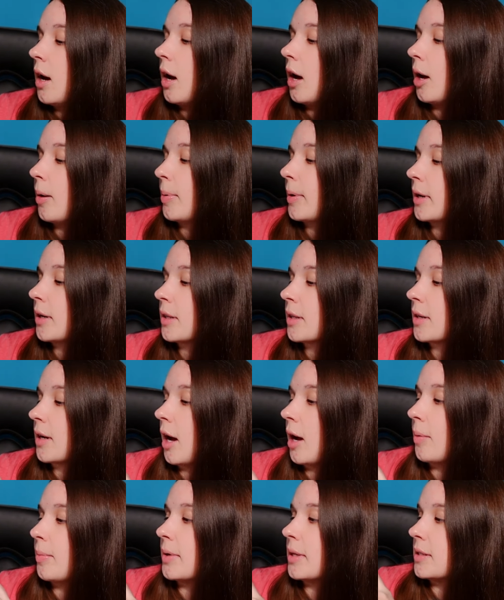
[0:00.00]
Up here in the
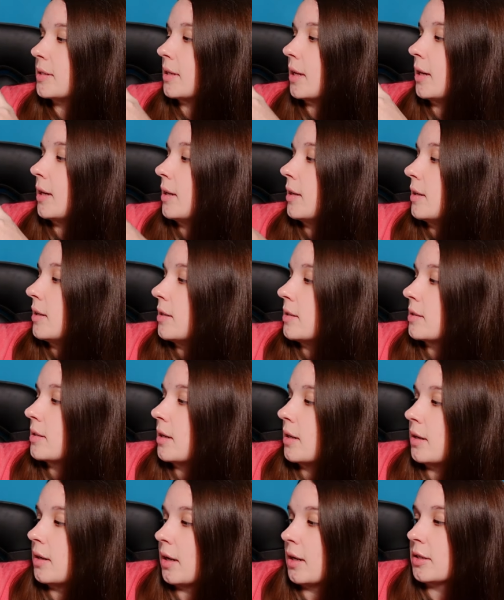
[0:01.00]
top, it says
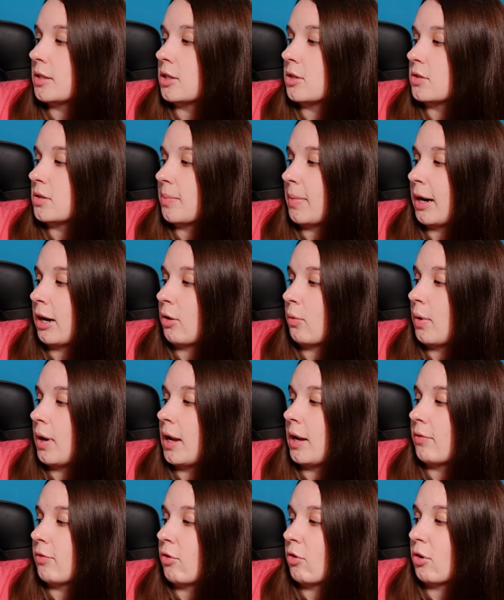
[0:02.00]
not to use a
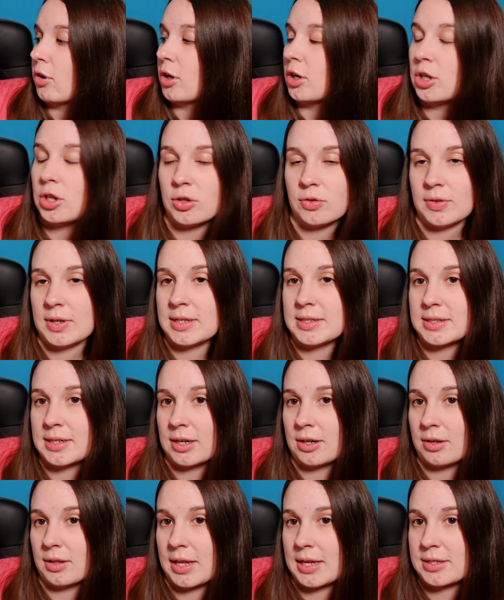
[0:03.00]
microwave or a UV
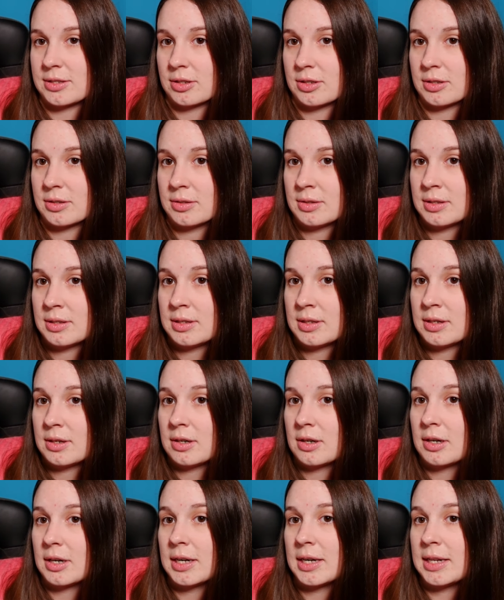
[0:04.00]
sterilizer
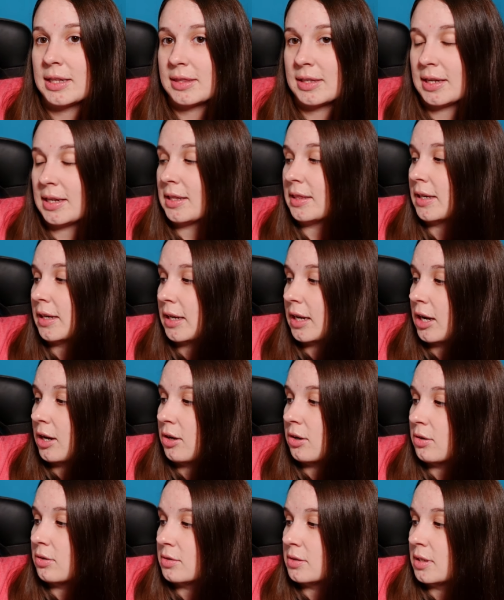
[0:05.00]
or anything that
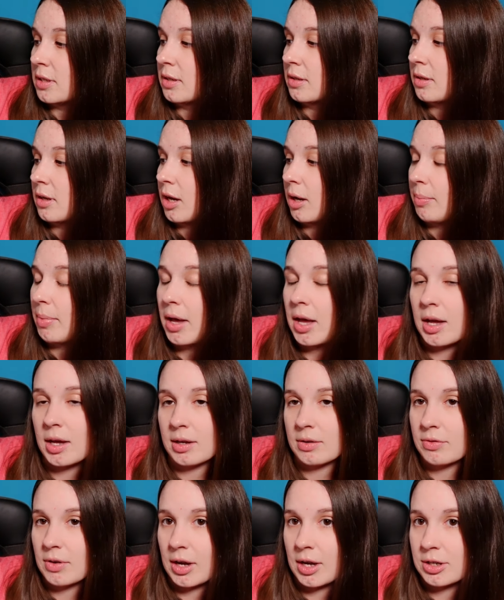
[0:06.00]
goes
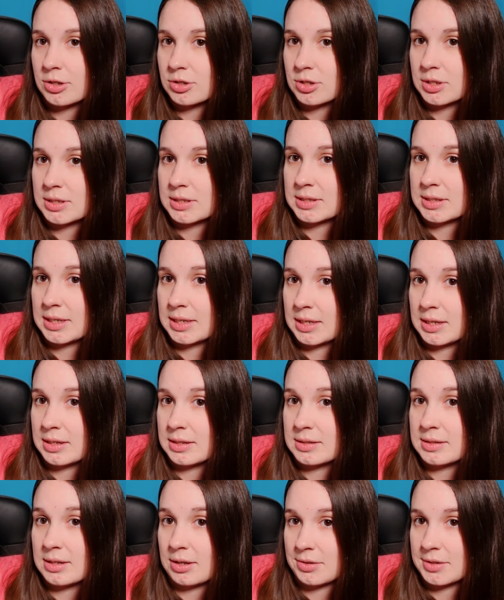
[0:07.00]
above
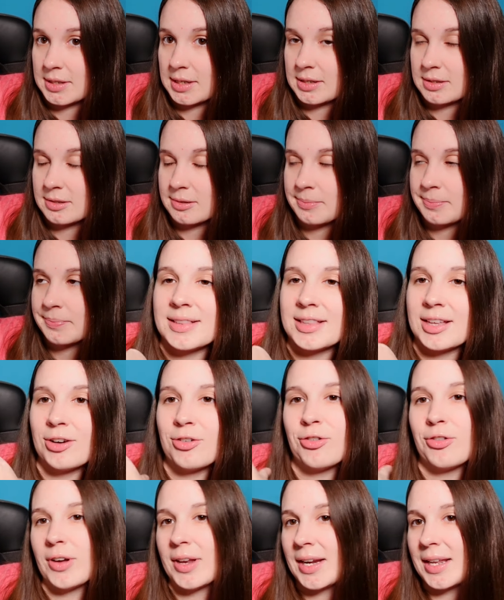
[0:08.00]
110 Celsius. The
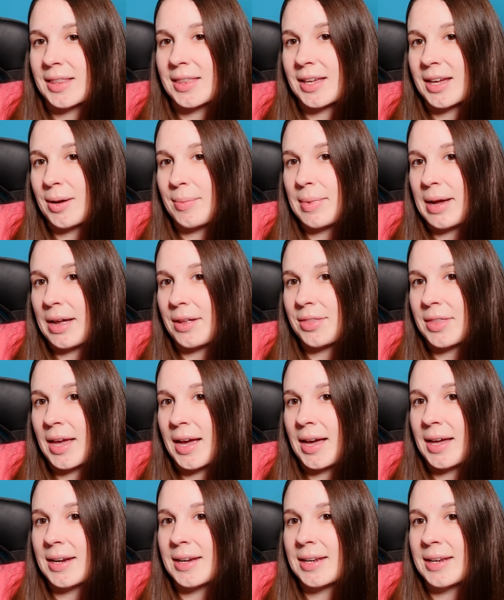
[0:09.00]
funny thing about
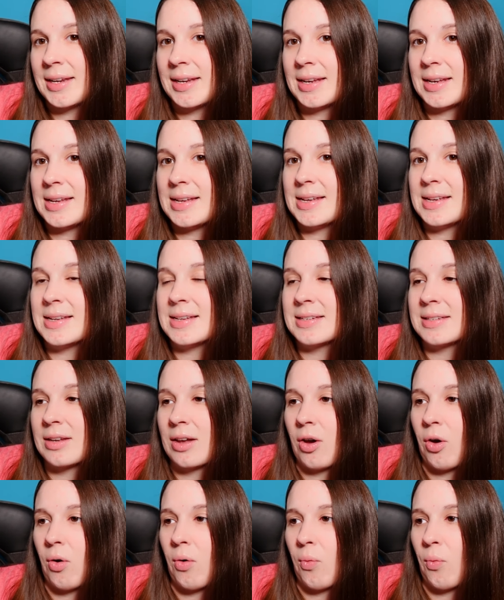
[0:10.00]
that is
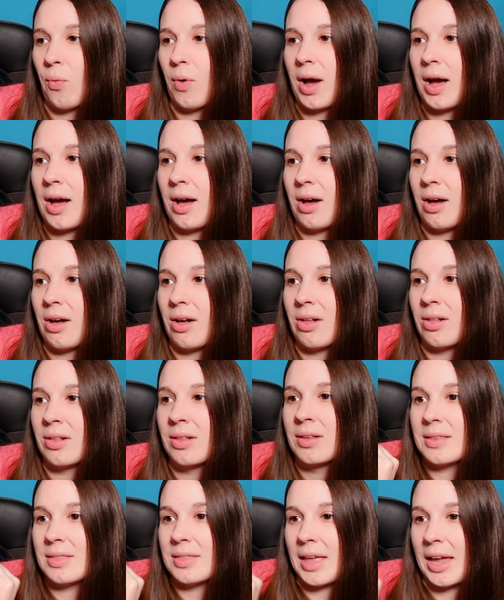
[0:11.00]
while
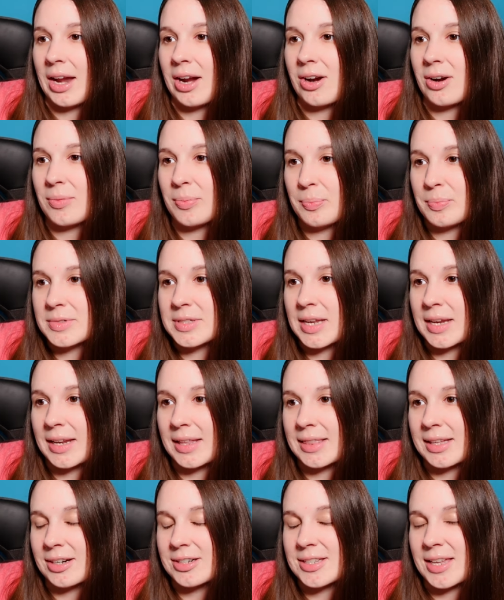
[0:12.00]
they're
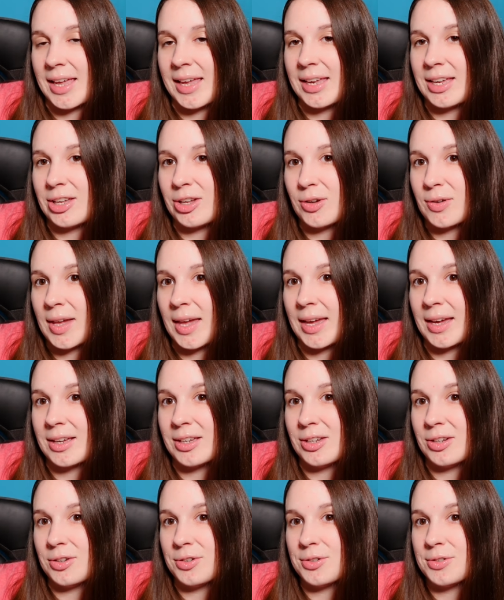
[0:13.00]
sitting there saying you can't
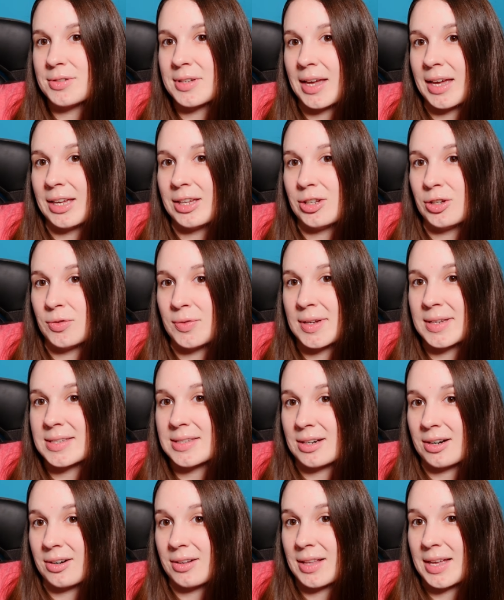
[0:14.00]
use a UV
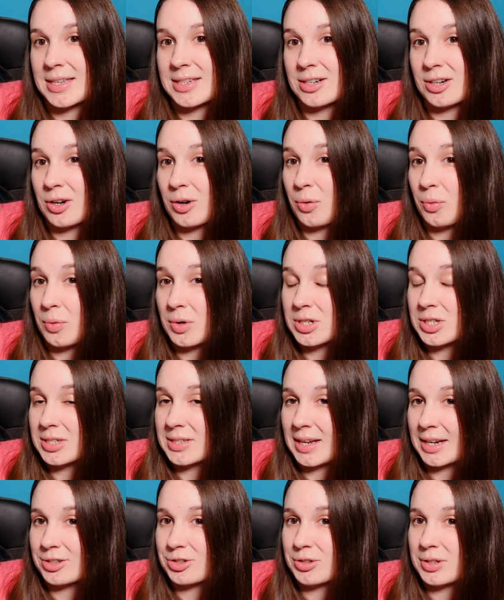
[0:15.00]
sterilizer, which is
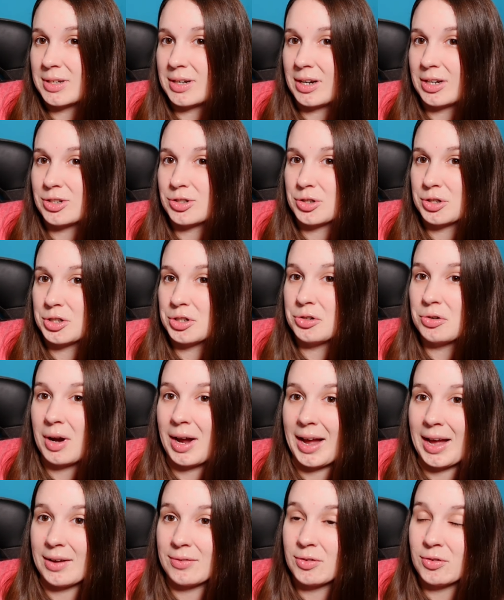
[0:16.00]
actually not true, I
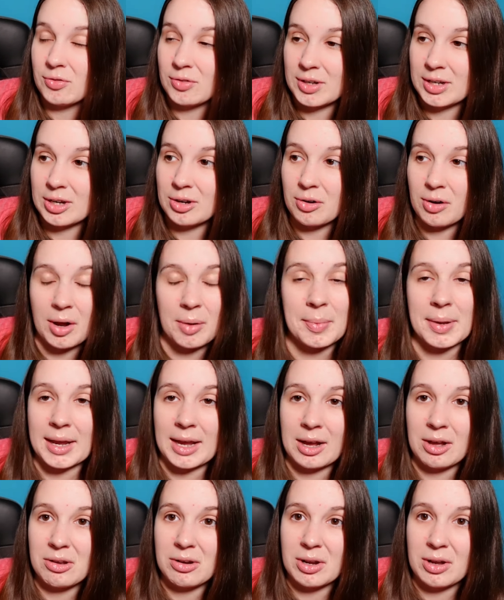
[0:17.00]
have a video coming
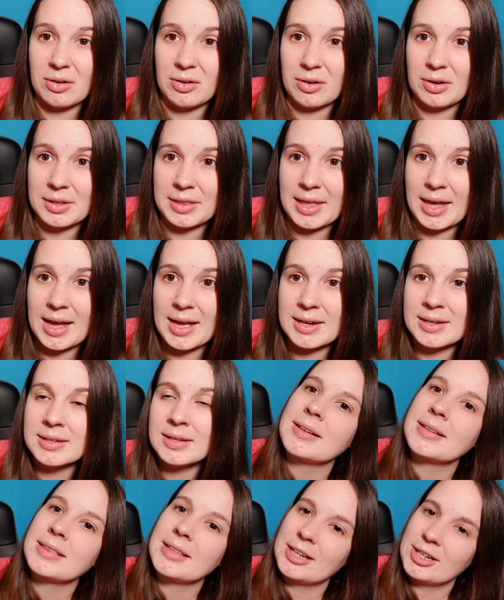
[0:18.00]
out on that.
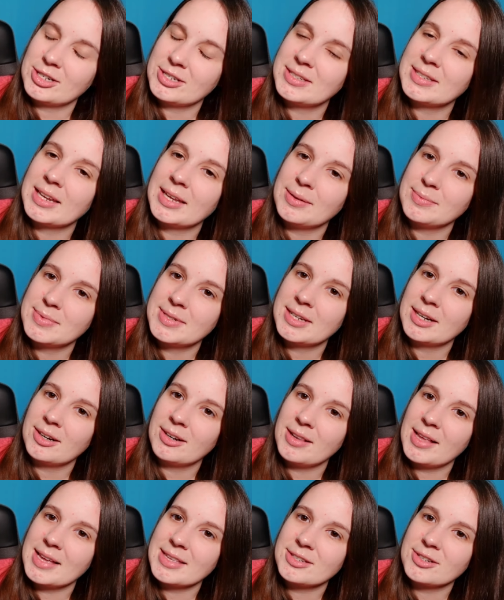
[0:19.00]
Their steam
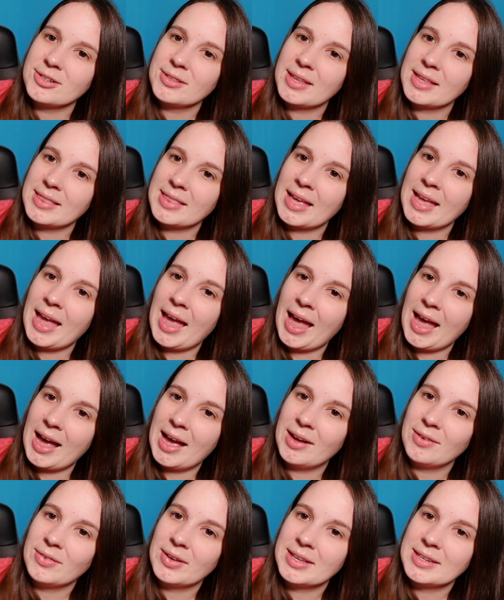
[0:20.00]
sterilizer that they
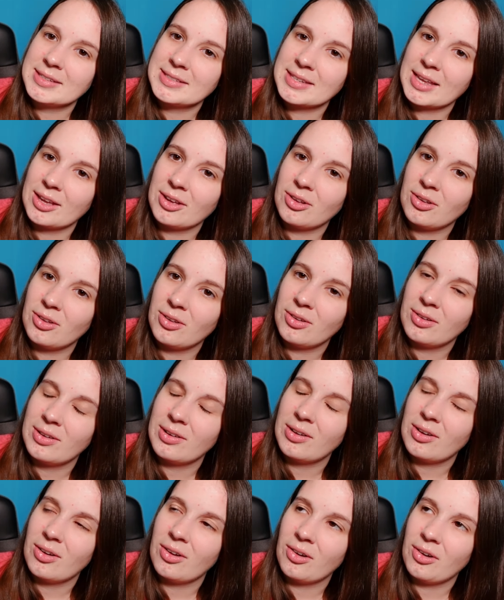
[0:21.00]
have and sell
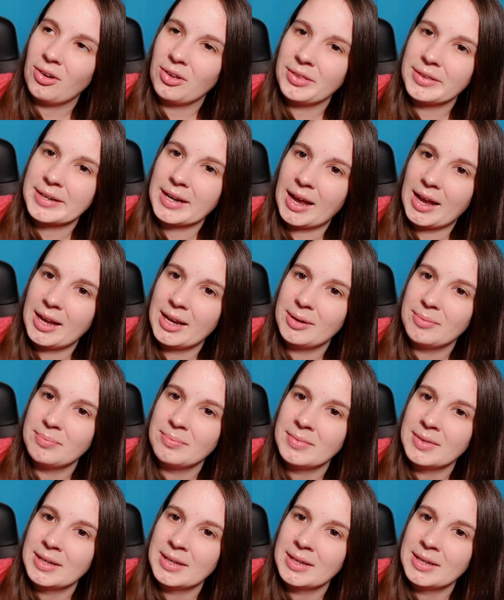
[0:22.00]
all the time